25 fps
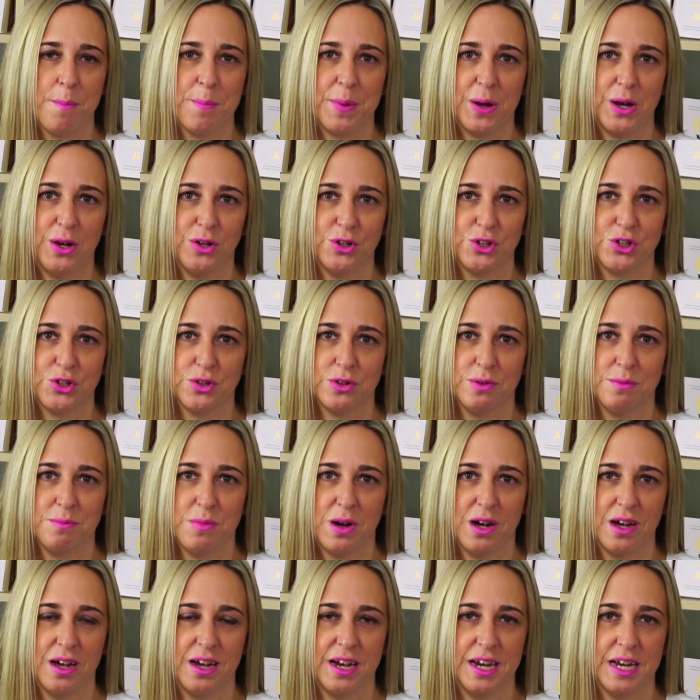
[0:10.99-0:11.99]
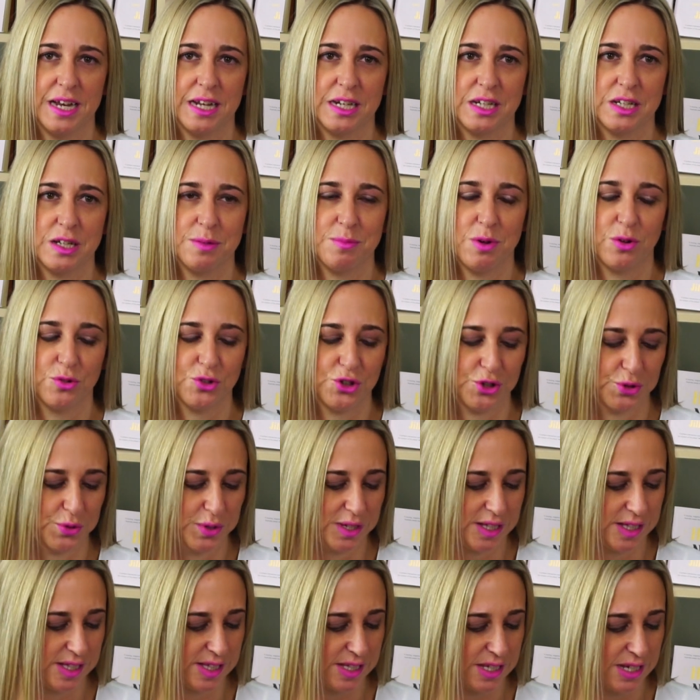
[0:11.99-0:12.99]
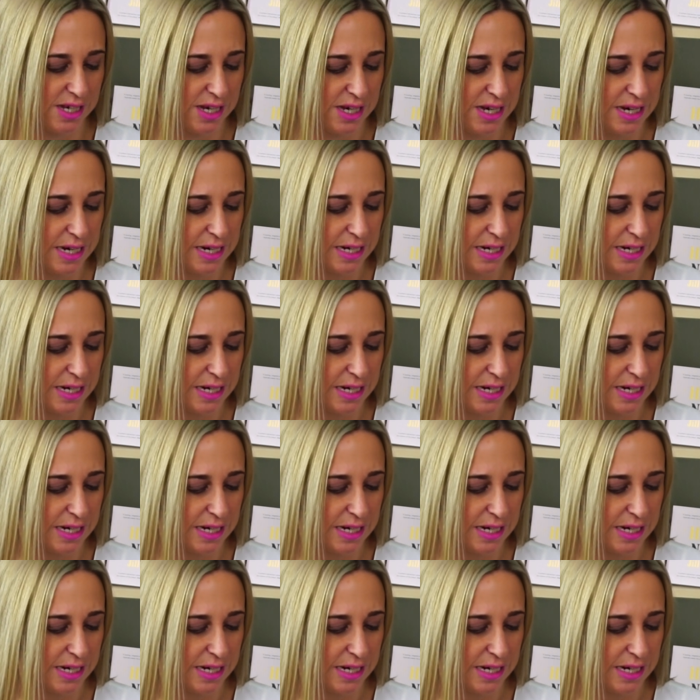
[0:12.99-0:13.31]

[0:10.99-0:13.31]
about my tumultuous